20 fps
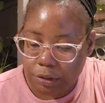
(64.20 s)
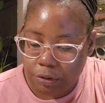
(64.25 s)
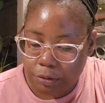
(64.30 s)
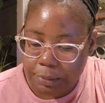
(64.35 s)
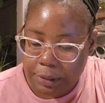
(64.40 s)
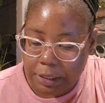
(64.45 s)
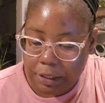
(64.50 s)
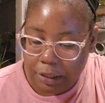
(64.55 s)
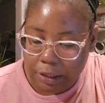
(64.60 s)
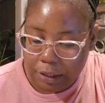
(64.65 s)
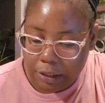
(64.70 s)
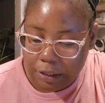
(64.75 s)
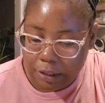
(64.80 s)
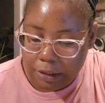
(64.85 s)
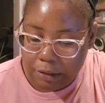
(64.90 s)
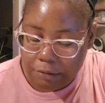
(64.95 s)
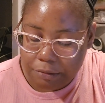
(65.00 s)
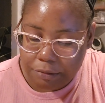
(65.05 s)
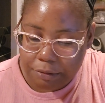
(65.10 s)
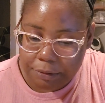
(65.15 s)
a little bit
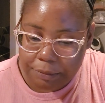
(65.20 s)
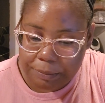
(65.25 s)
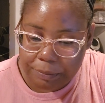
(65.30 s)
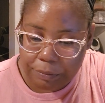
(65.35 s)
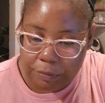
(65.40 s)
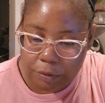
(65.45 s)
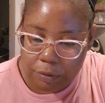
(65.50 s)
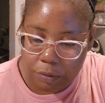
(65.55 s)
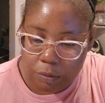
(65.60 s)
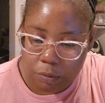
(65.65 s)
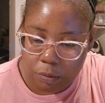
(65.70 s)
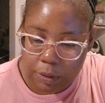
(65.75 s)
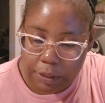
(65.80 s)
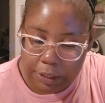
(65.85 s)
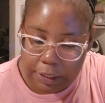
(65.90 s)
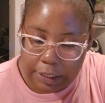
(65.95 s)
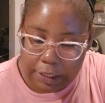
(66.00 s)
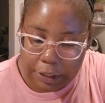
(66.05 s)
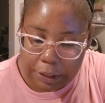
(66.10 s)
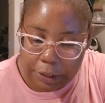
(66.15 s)
of
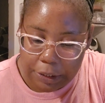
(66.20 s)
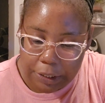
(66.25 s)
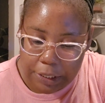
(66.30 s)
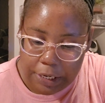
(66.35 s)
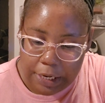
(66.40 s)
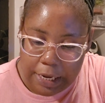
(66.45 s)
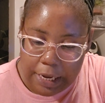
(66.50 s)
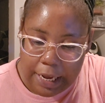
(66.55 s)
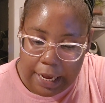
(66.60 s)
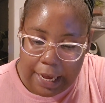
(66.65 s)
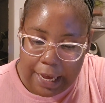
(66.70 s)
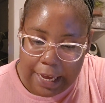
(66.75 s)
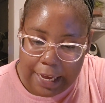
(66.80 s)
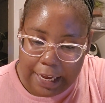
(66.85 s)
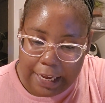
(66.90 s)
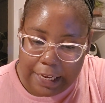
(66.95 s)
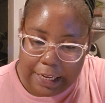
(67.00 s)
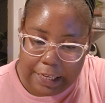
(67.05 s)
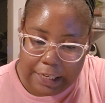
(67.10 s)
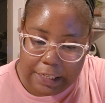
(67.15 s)
watercolor
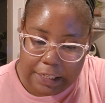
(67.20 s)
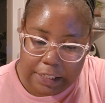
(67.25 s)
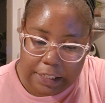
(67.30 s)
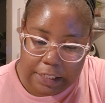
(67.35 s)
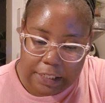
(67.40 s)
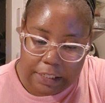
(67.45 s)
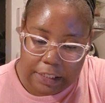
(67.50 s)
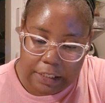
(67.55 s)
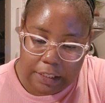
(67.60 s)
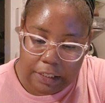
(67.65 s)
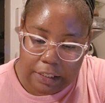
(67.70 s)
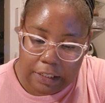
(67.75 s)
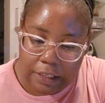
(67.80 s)
and